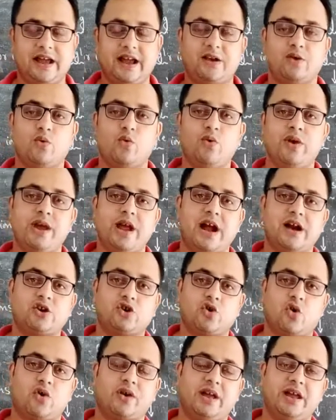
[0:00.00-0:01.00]
that we are
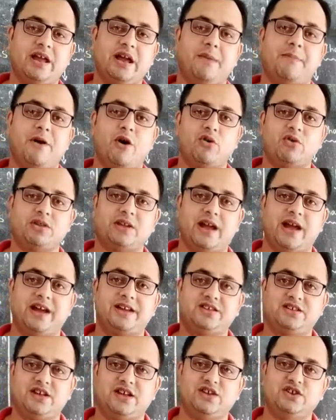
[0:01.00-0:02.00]
talking about the
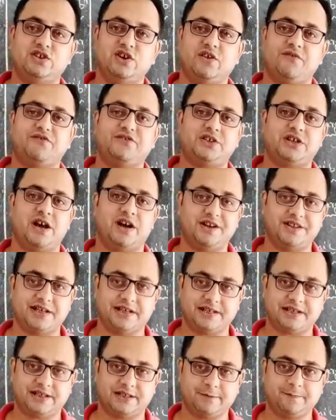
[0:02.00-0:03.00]
exchange of
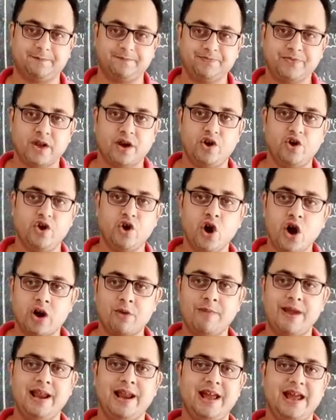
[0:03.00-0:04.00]
charges.
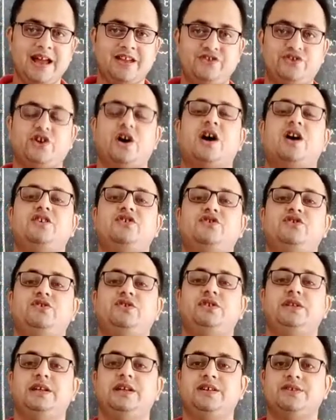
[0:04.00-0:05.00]
Normally a
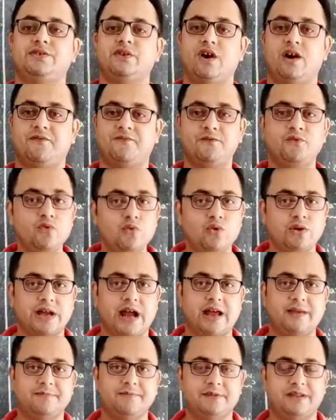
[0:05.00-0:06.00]
charge is of two
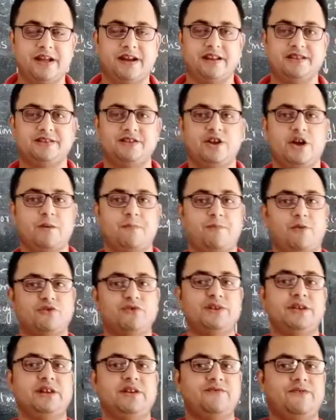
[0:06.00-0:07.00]
types, that is your
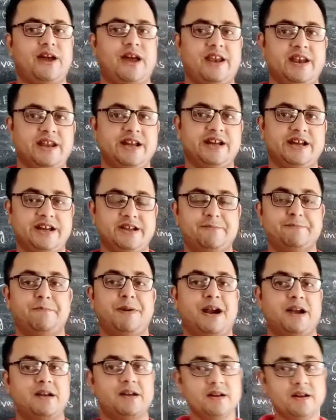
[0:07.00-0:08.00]
positive and negative,
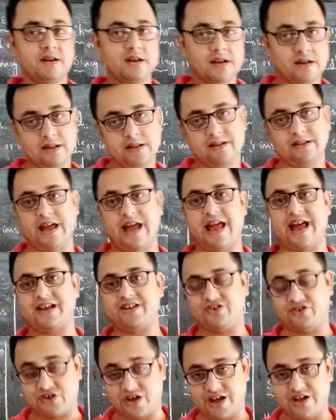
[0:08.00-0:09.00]
but the
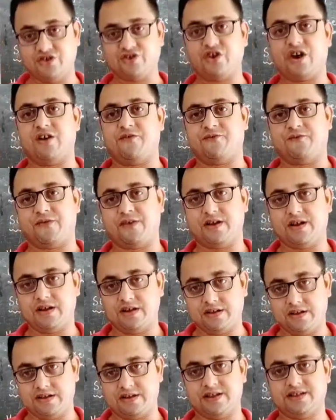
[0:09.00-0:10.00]
exchange of
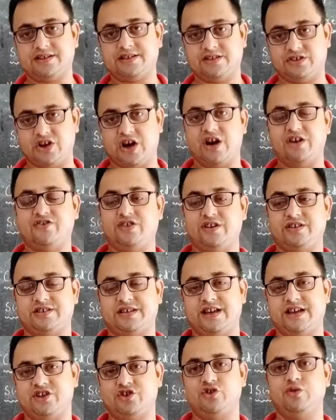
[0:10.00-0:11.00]
these charges
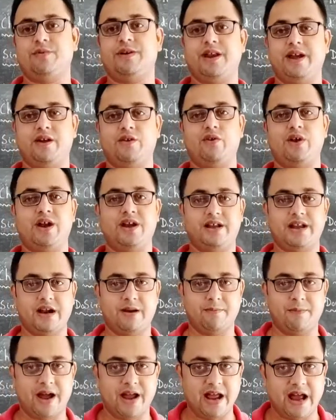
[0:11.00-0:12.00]
has to be
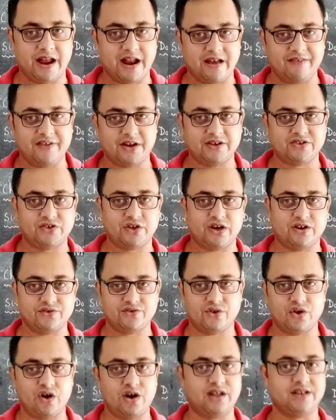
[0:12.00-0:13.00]
regulated by another charge
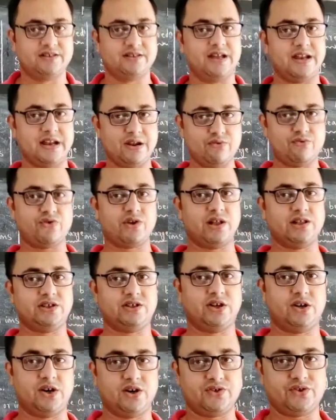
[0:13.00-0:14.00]
called as the neutral
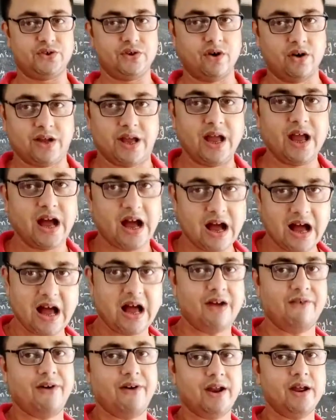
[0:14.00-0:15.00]
charge. Okay.
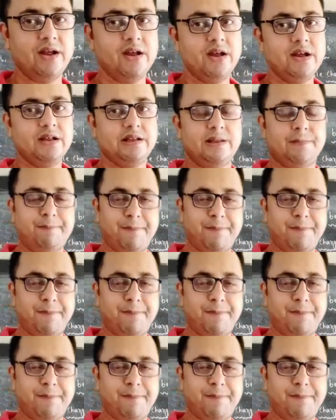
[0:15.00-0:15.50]
However, the